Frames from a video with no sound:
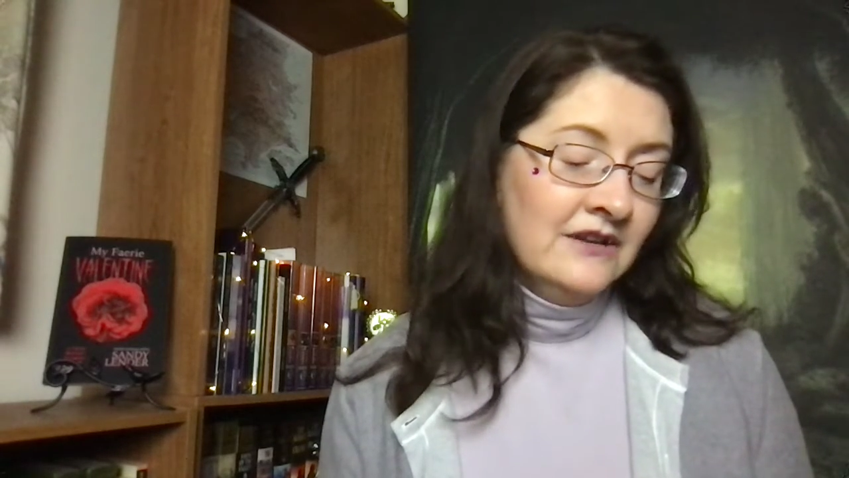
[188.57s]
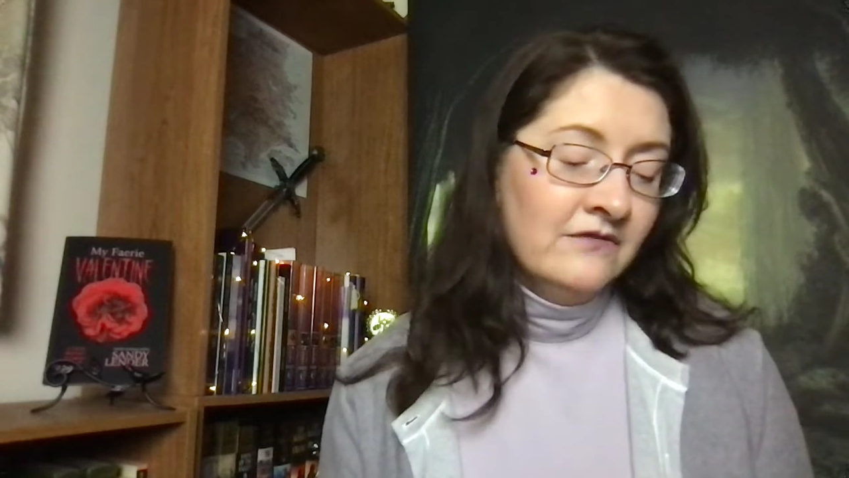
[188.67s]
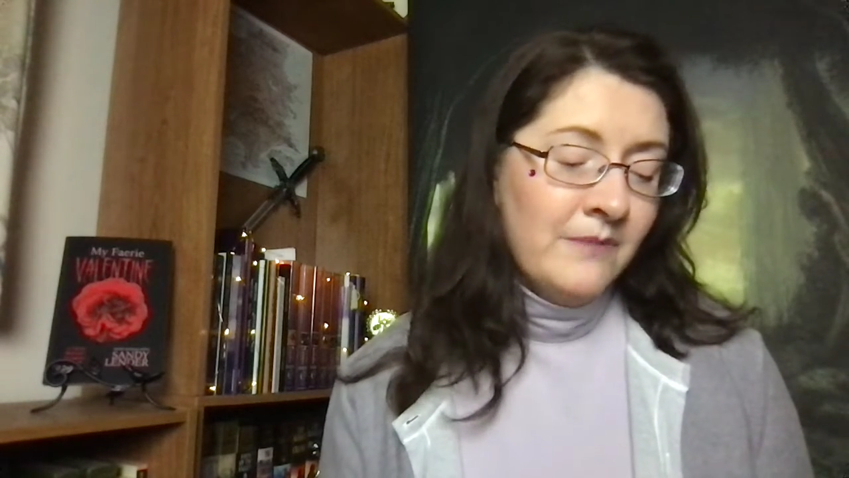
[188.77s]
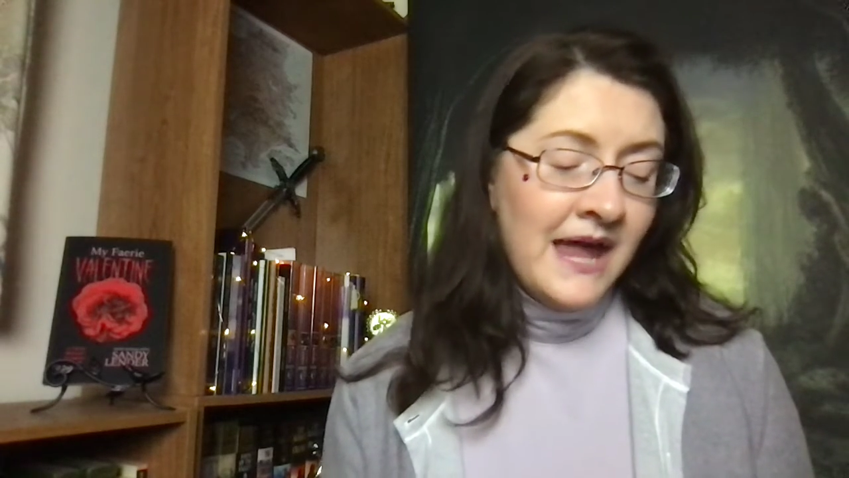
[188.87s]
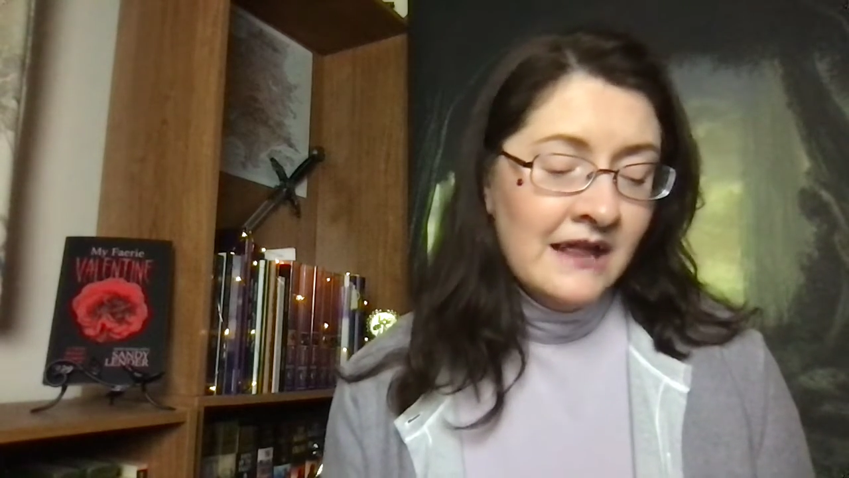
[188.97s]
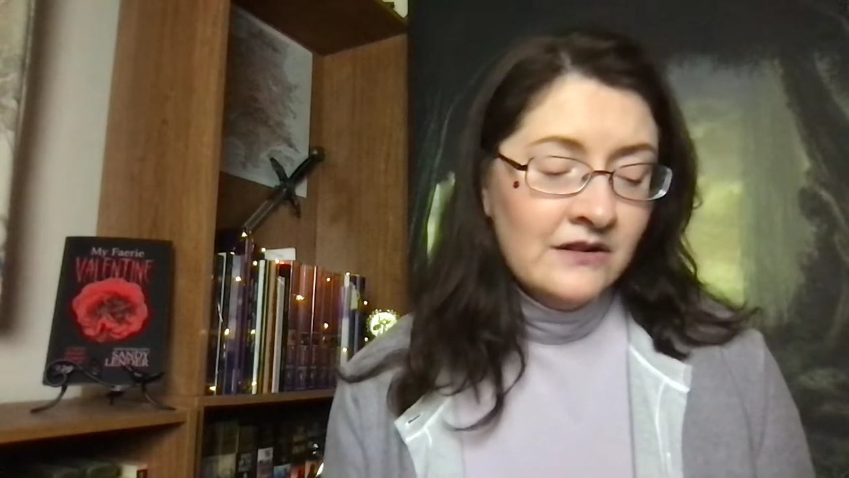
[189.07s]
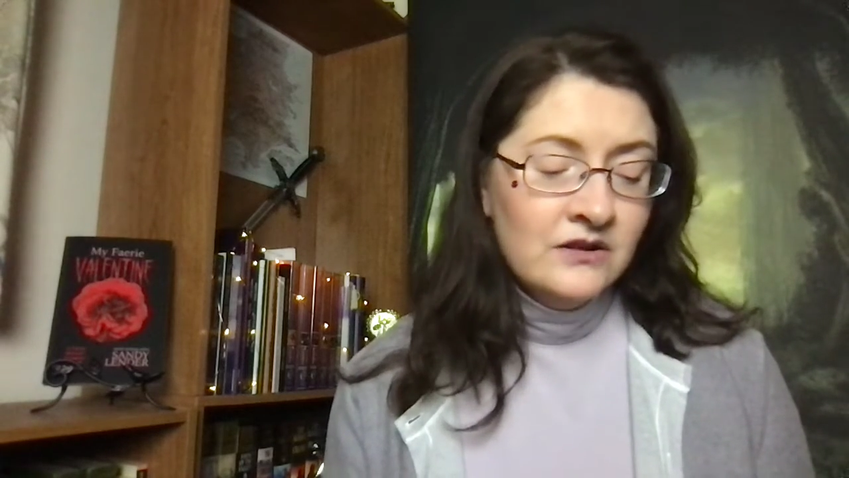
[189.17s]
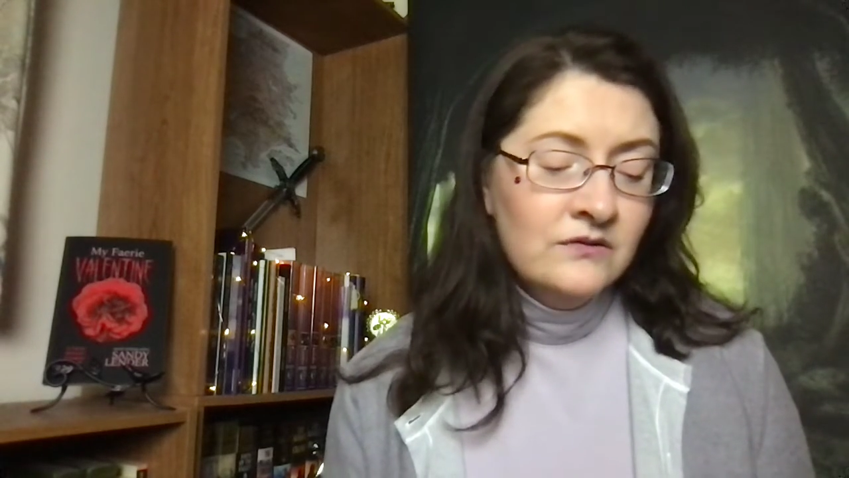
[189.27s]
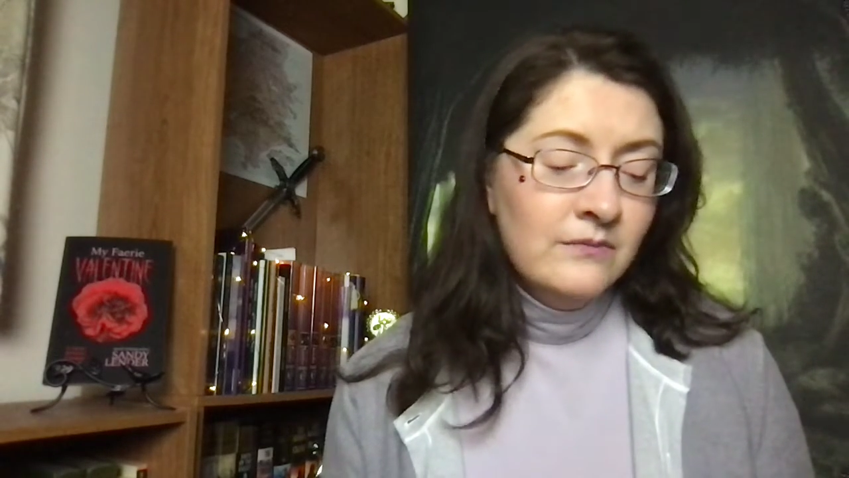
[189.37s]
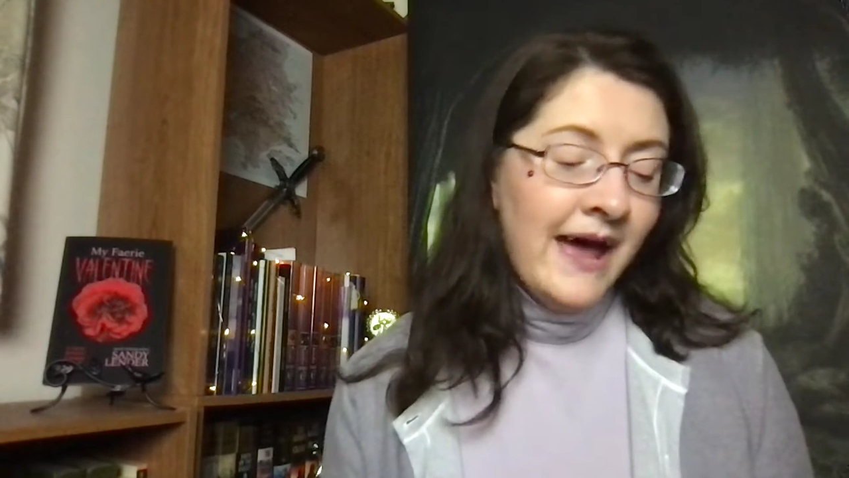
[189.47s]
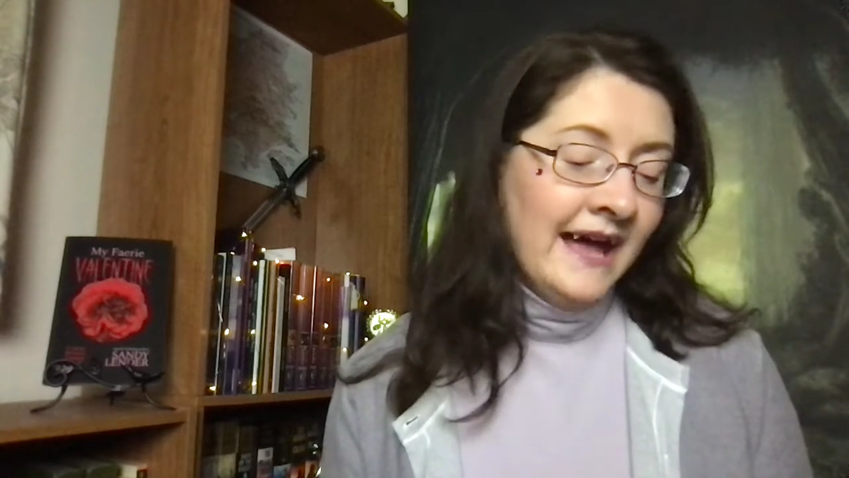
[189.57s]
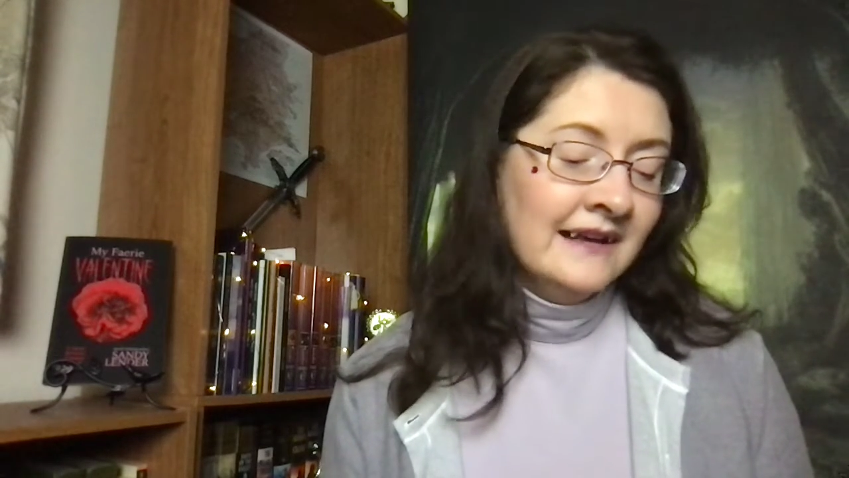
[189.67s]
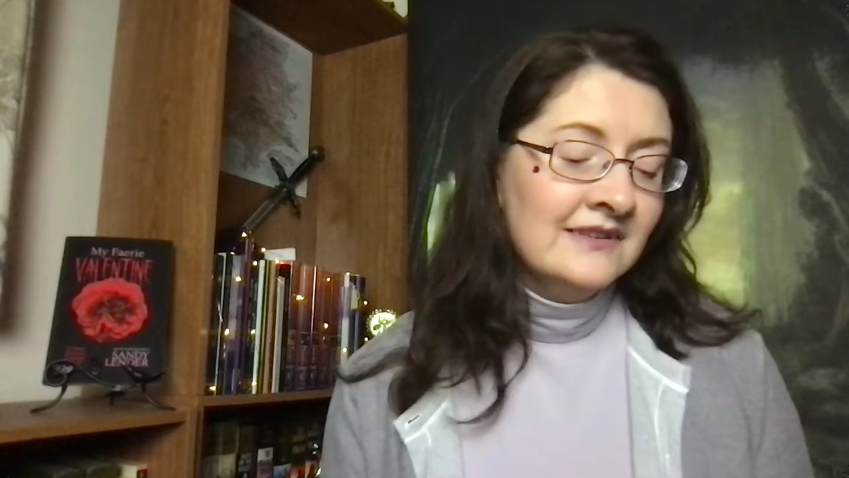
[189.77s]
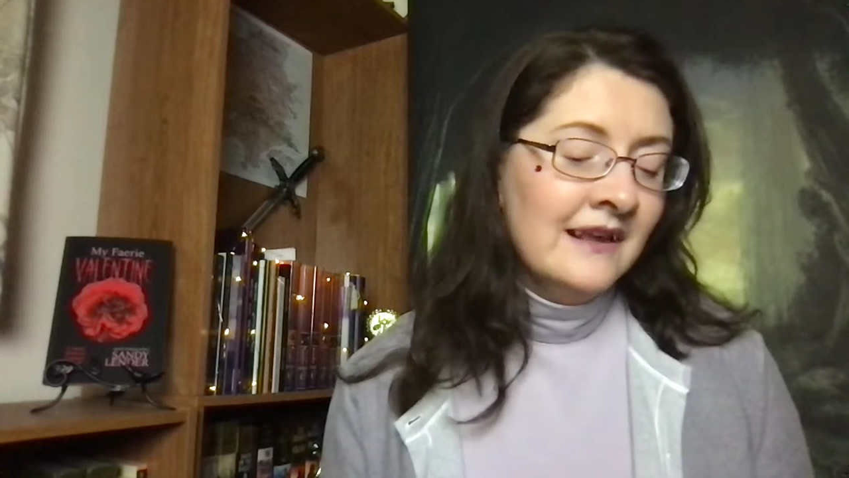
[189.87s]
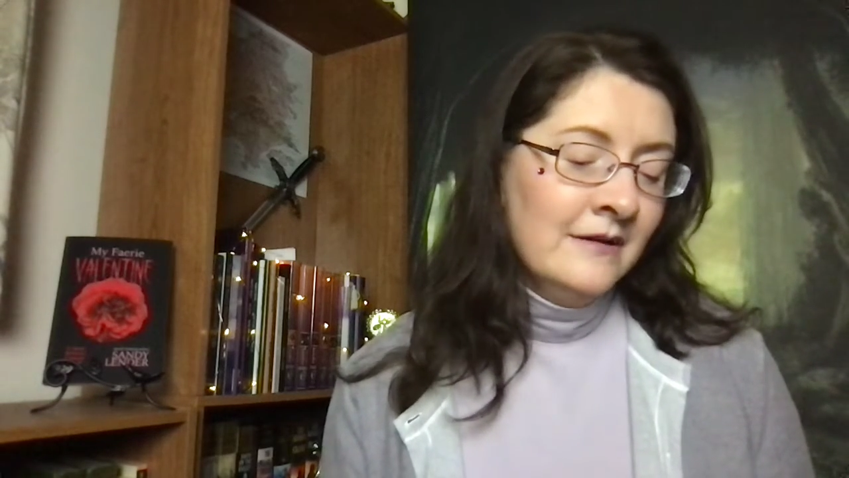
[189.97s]
of pale-hued
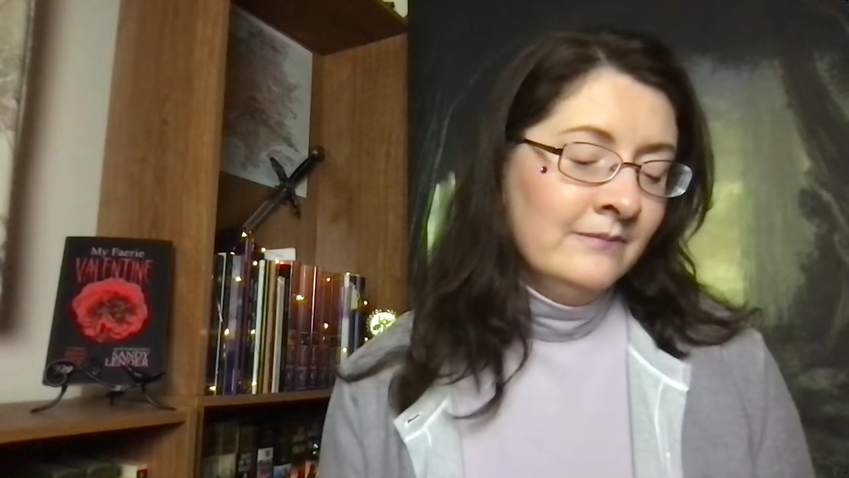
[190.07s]
bags.